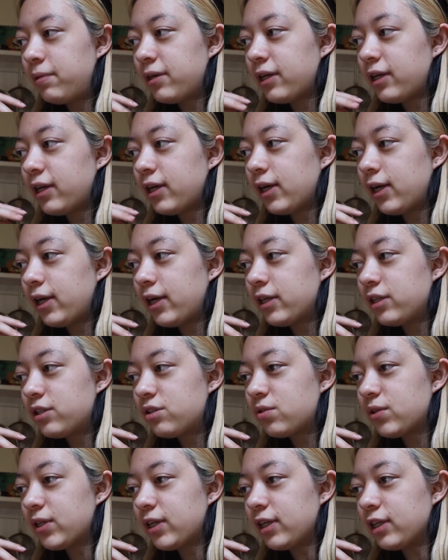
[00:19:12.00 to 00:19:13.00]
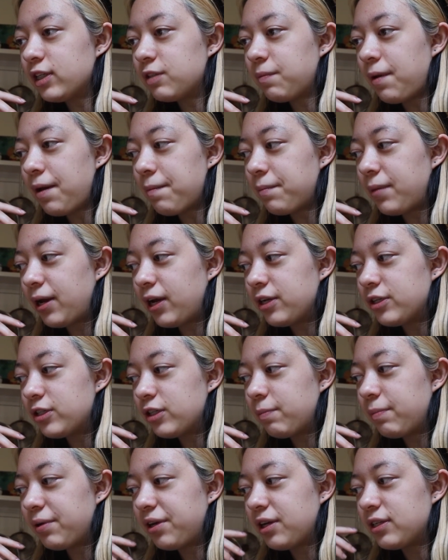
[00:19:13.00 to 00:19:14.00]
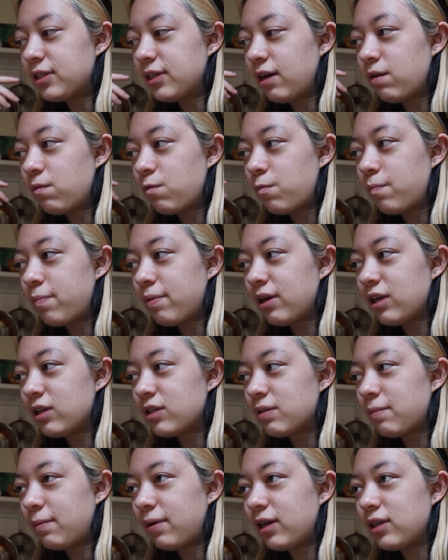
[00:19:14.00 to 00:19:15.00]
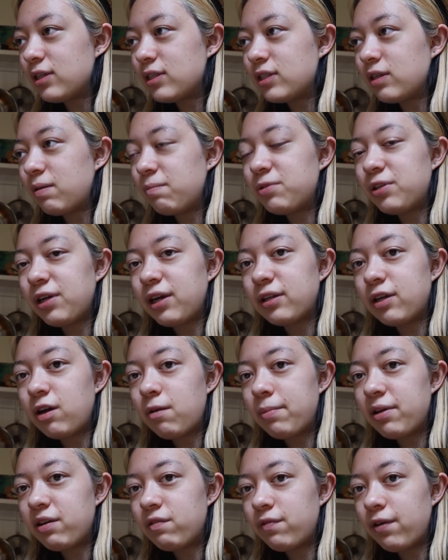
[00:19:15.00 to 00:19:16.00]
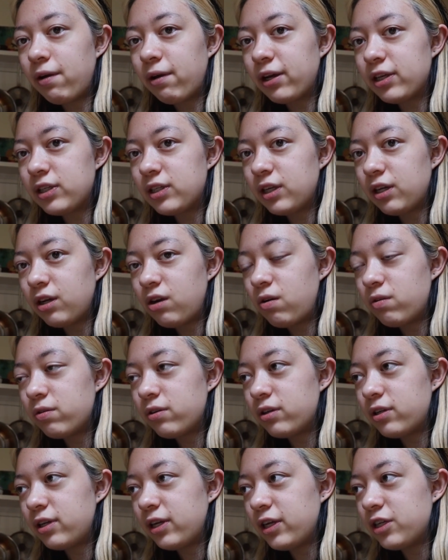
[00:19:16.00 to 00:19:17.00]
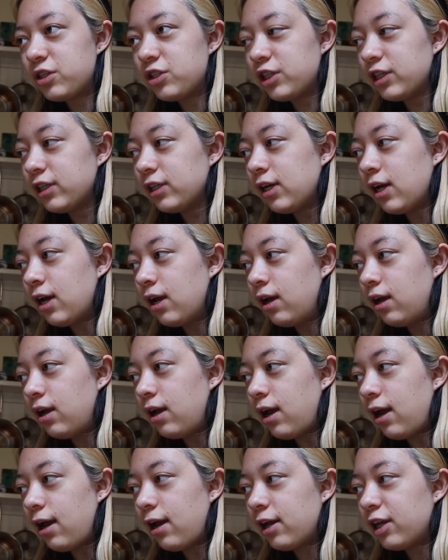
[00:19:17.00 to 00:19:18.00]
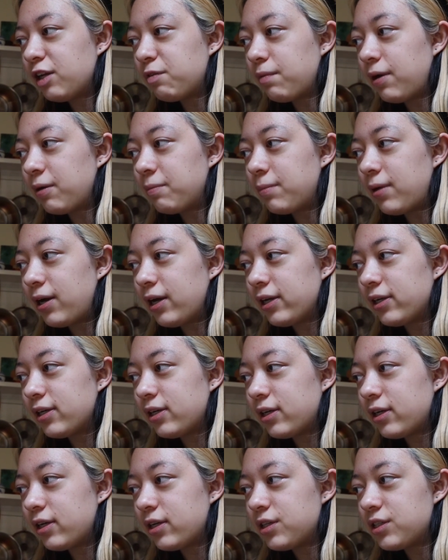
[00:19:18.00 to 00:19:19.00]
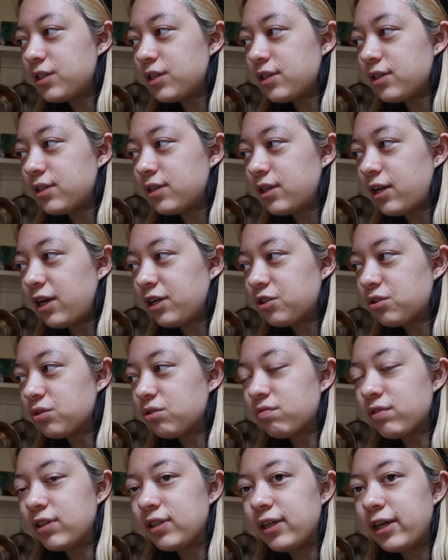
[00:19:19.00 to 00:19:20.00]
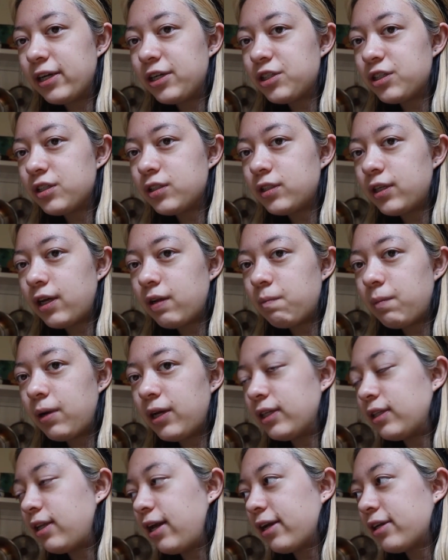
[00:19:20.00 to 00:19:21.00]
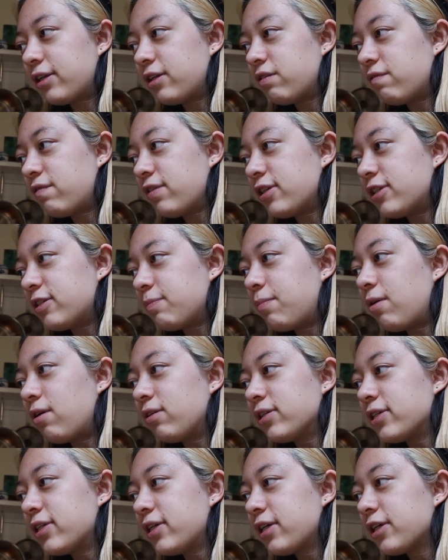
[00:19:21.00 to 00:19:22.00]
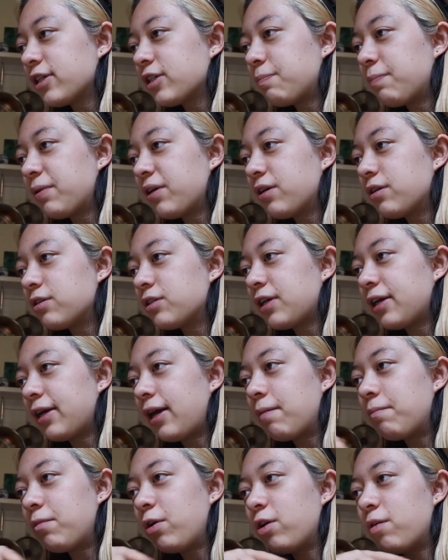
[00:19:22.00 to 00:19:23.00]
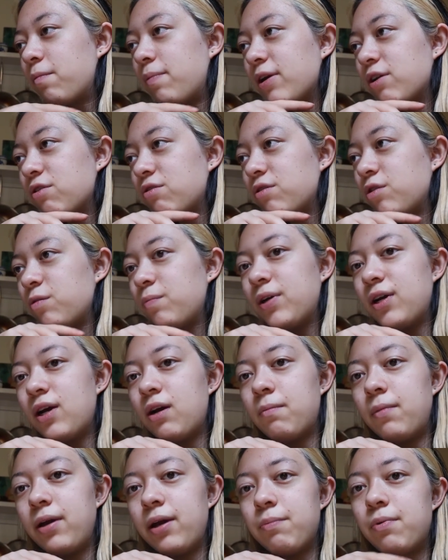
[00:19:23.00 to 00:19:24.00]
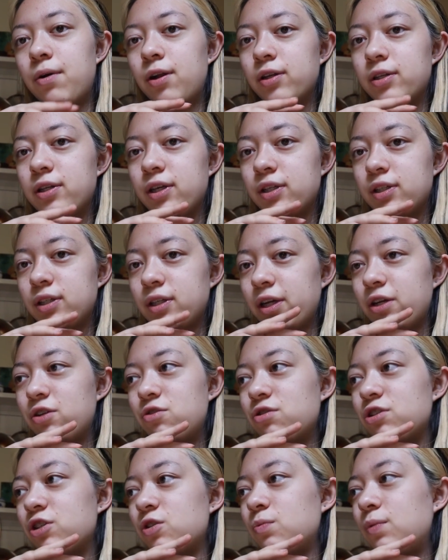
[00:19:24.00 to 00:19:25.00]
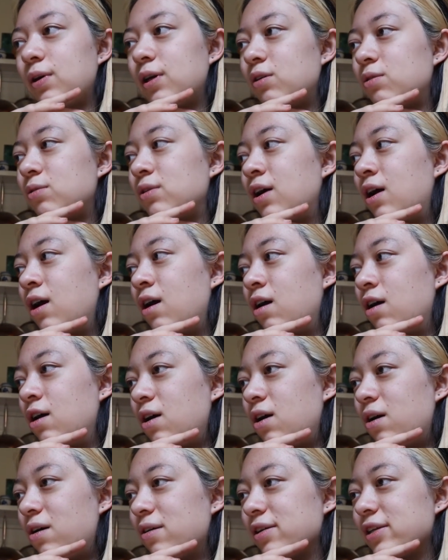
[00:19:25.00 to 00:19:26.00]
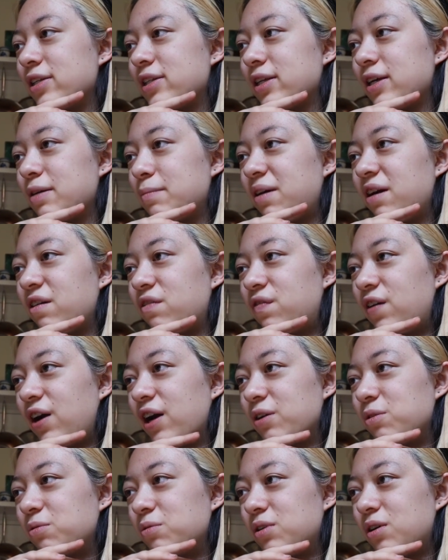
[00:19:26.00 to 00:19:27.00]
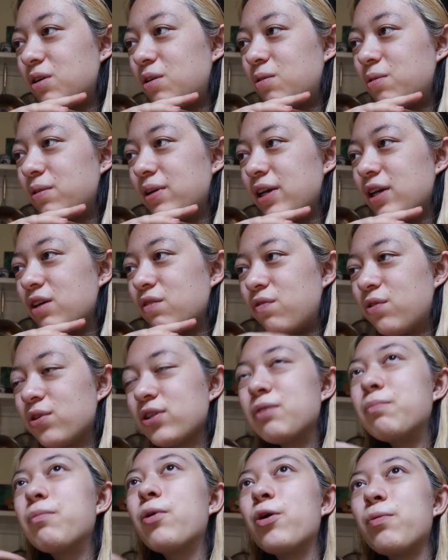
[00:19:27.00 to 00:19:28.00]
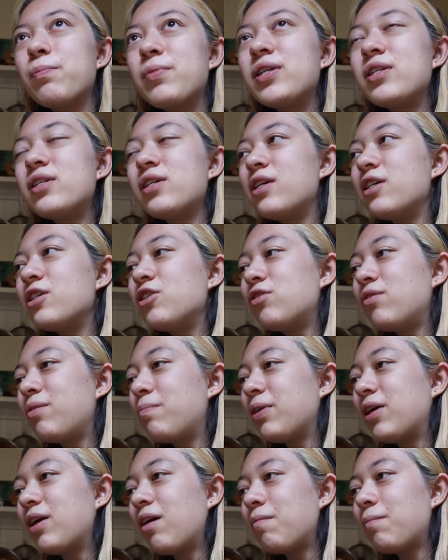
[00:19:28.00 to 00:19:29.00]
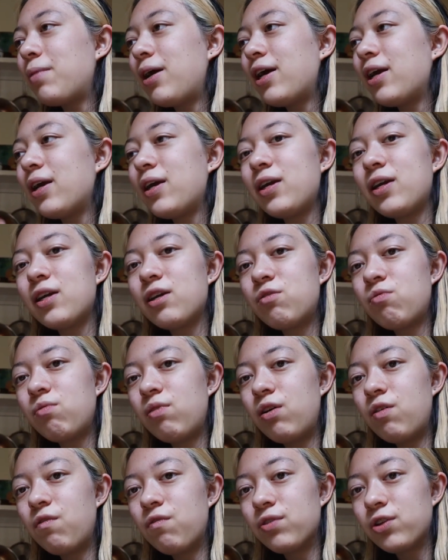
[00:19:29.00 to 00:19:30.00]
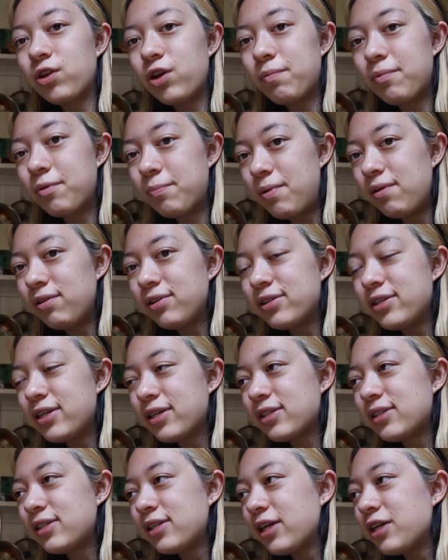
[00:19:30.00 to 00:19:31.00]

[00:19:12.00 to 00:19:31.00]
But yeah, history is my major because that will be the main subject I'll be focusing on teaching. And my minor is international relations and my elective is politics because I am hoping to become a politics teacher as well. Honestly, my final goal for the moment is to become a year 12 global politics